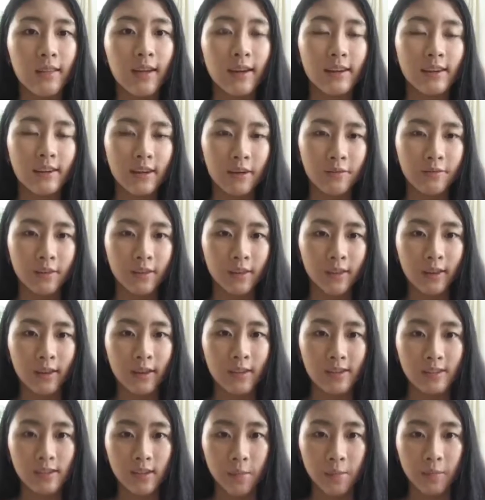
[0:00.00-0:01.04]
that definitely
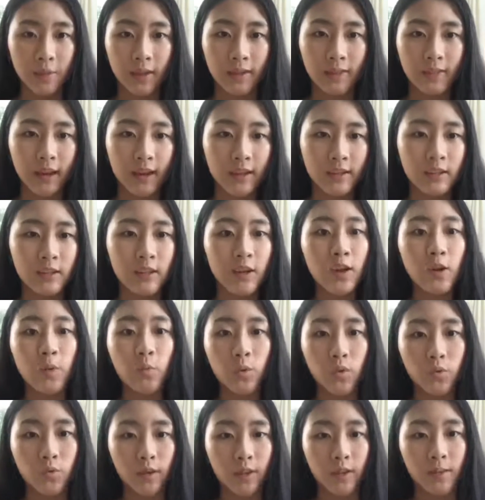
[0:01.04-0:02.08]
is something that
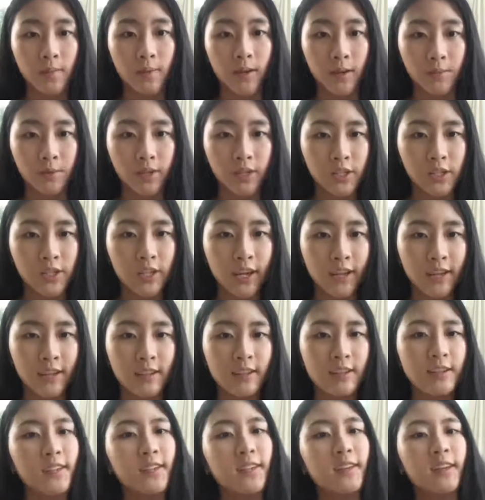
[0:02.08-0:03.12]
would really be
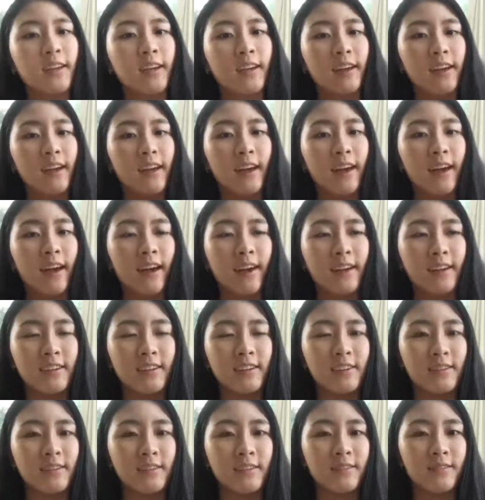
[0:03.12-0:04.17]
appreciated.
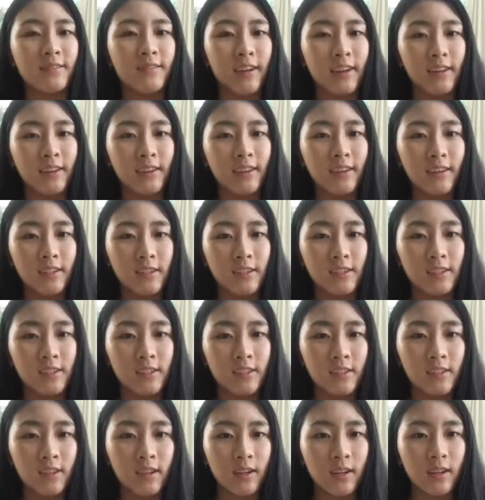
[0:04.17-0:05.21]
And really
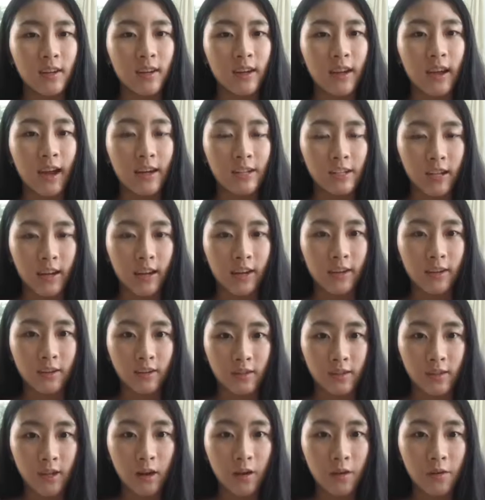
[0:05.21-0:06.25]
just educating
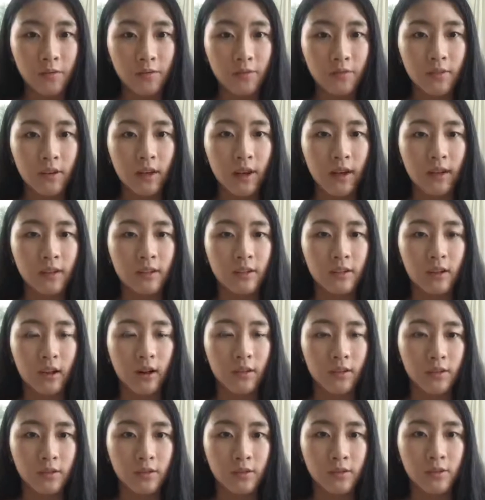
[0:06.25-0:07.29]
yourself and
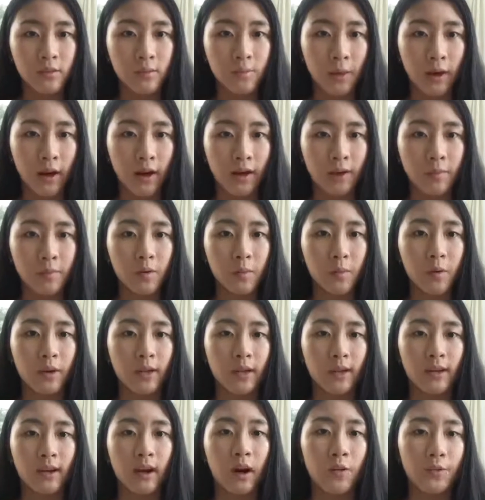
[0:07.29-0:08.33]
others by
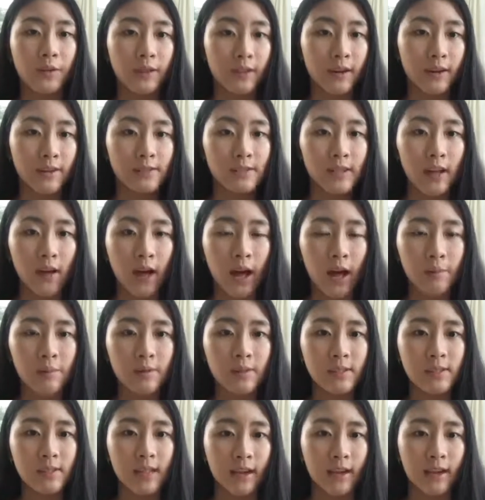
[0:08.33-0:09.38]
promoting healthy lifestyle
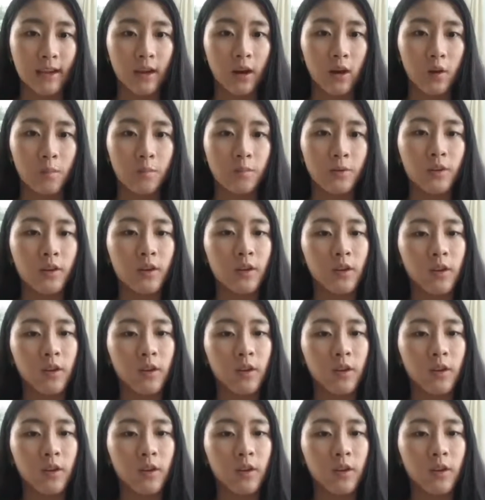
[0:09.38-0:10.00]
habits that can help